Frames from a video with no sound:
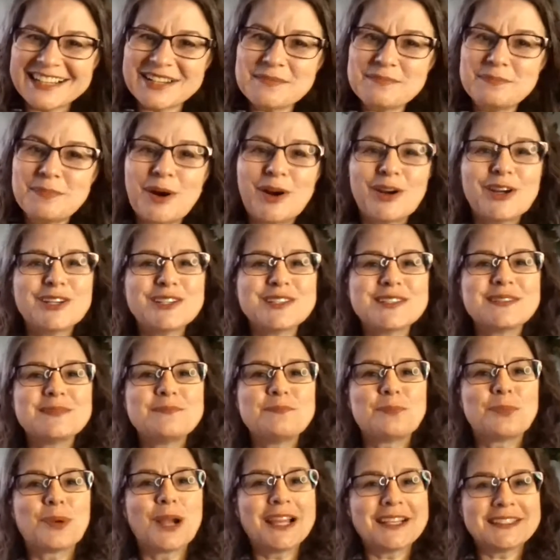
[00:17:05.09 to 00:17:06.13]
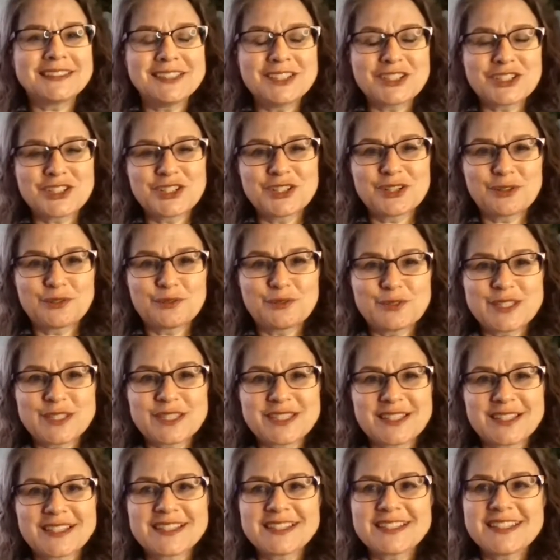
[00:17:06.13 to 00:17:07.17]
a bars practitioner,
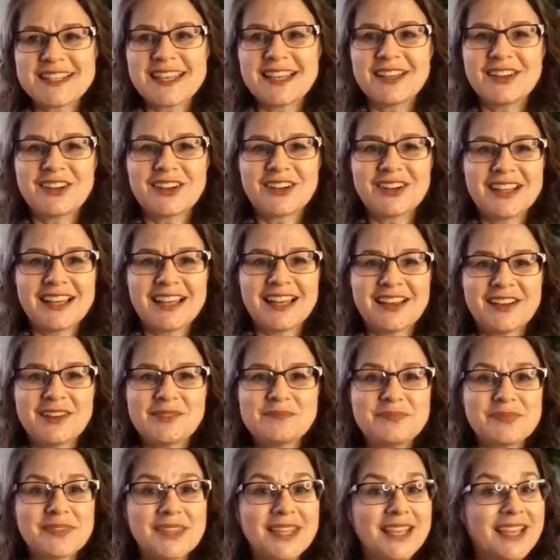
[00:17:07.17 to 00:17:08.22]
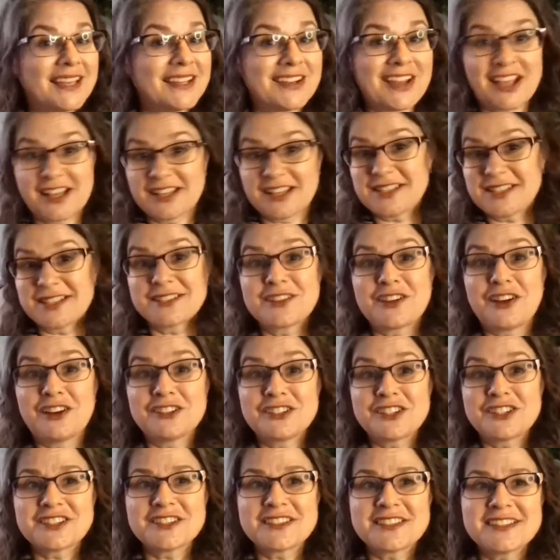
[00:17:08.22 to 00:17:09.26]
facilitator, and
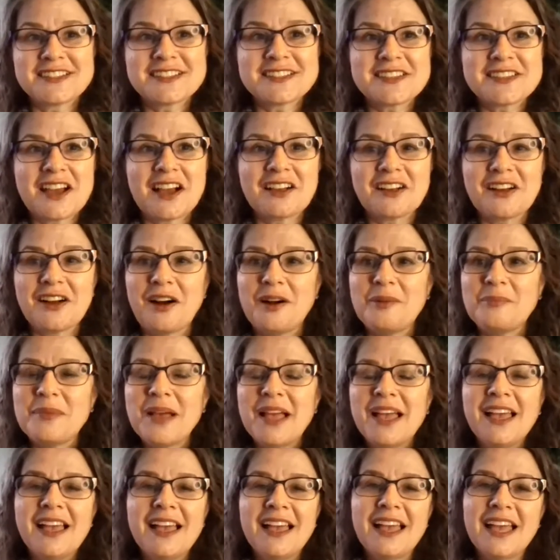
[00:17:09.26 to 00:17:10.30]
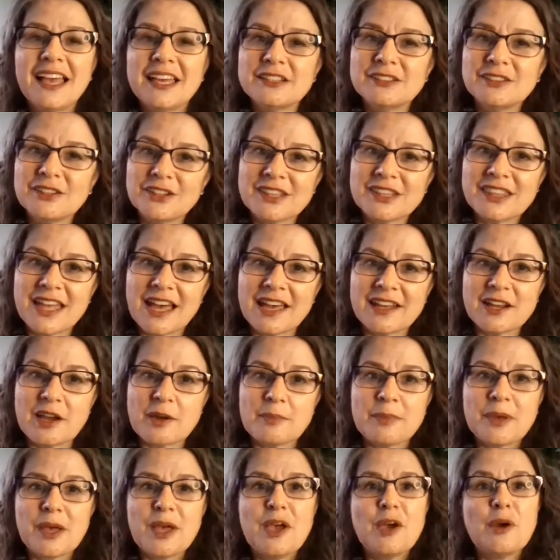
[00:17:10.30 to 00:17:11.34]
accessconsciousness.com and look that
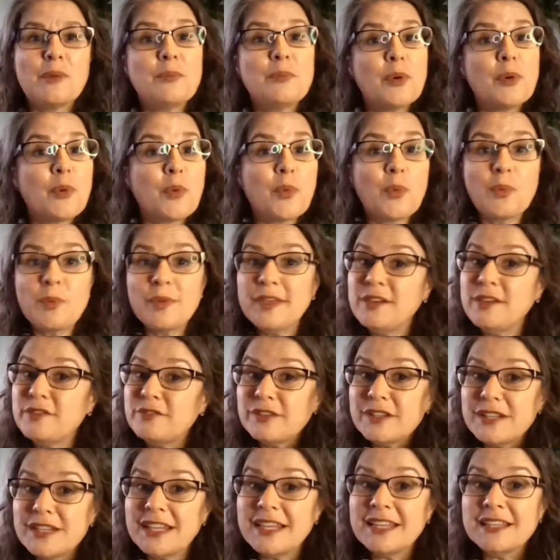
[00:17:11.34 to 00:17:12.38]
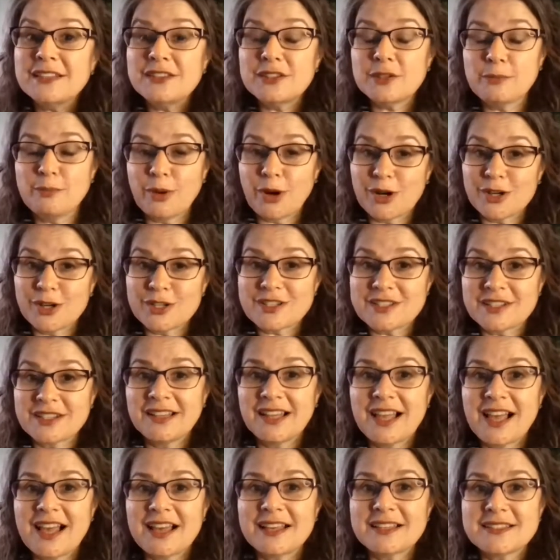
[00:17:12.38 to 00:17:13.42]
up. But even in the bars
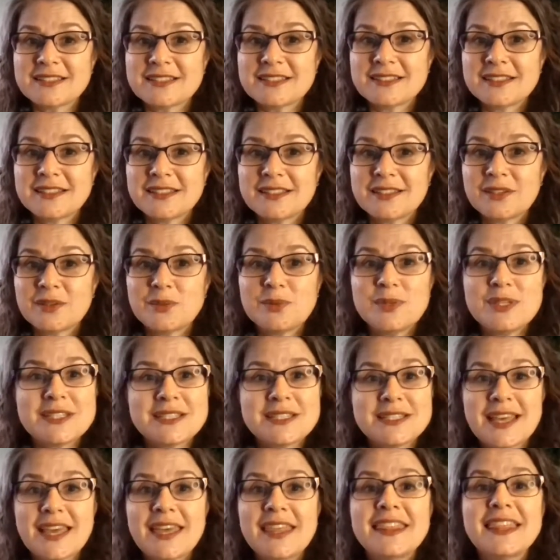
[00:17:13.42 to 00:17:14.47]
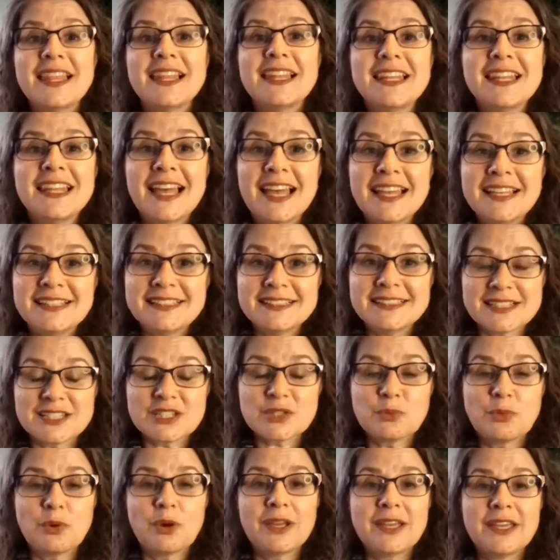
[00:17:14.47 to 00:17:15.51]
class, we say the
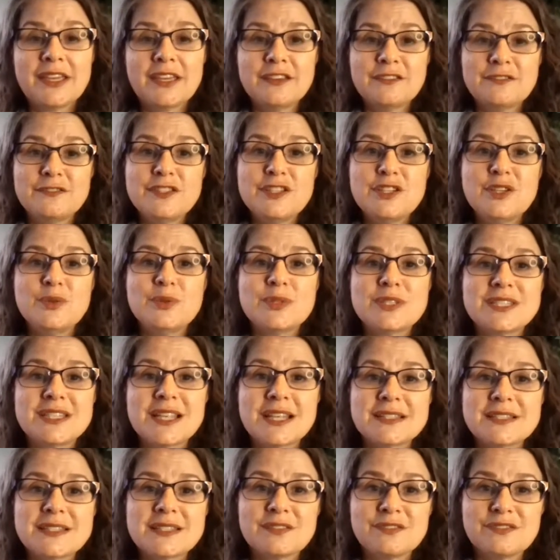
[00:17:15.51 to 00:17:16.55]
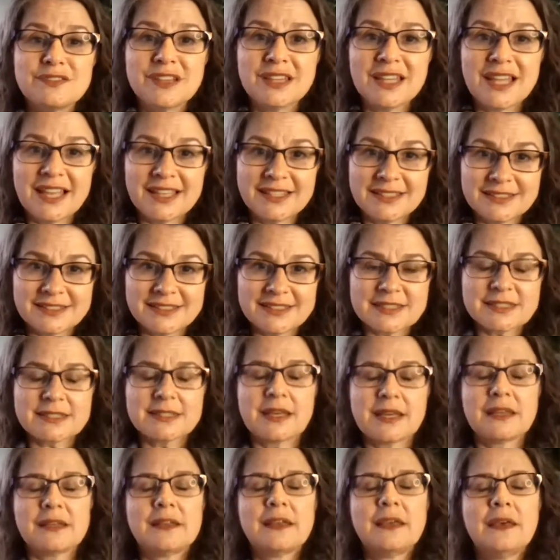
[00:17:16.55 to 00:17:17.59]
lightness, what gives you a sense of lightness,
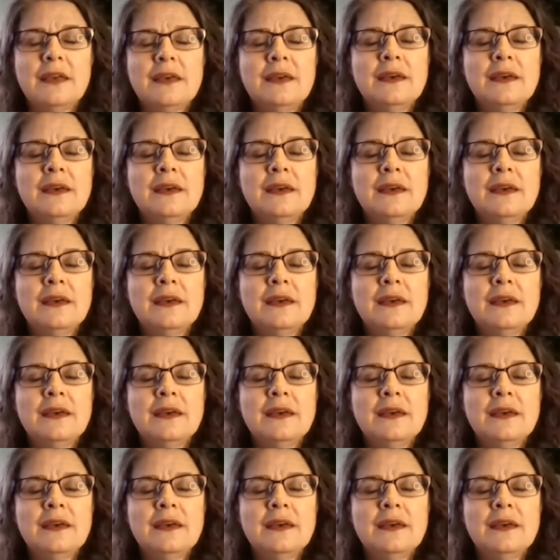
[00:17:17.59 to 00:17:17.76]
that